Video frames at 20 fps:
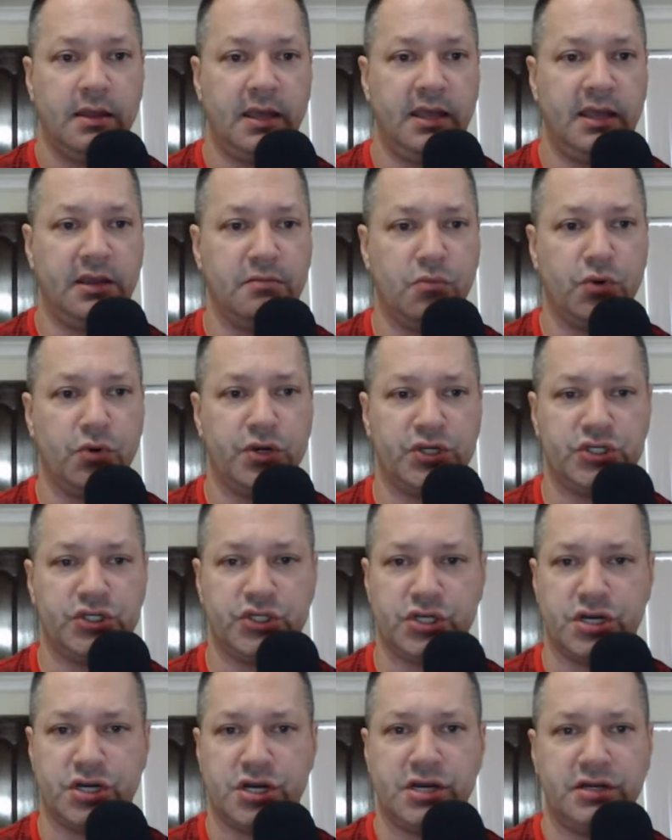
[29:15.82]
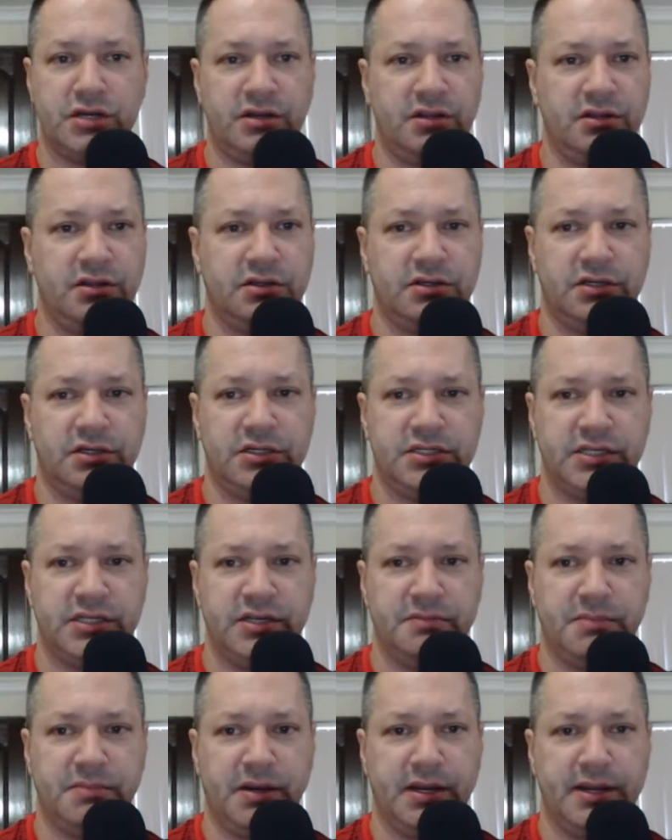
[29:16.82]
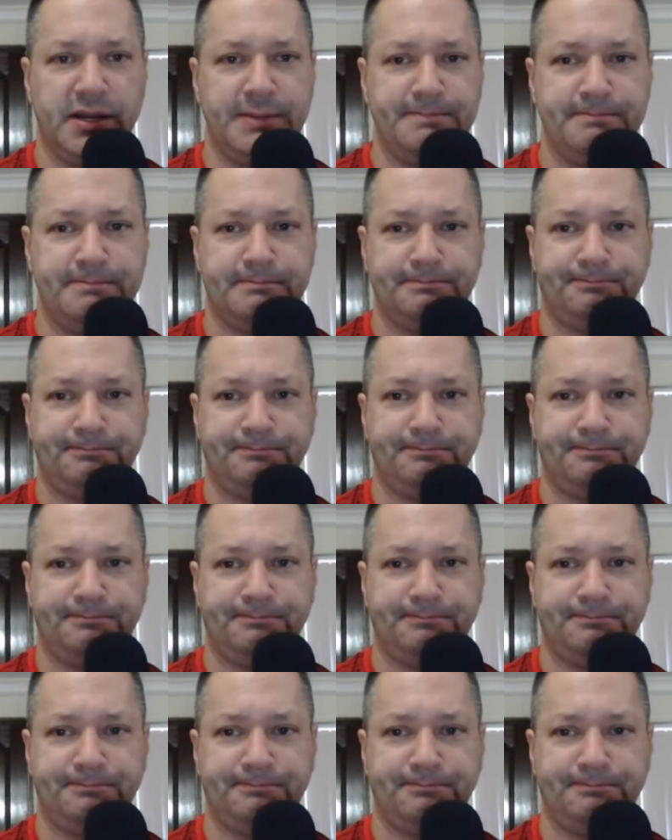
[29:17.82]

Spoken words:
Hey, good morning, Sean. Good to see you, buddy.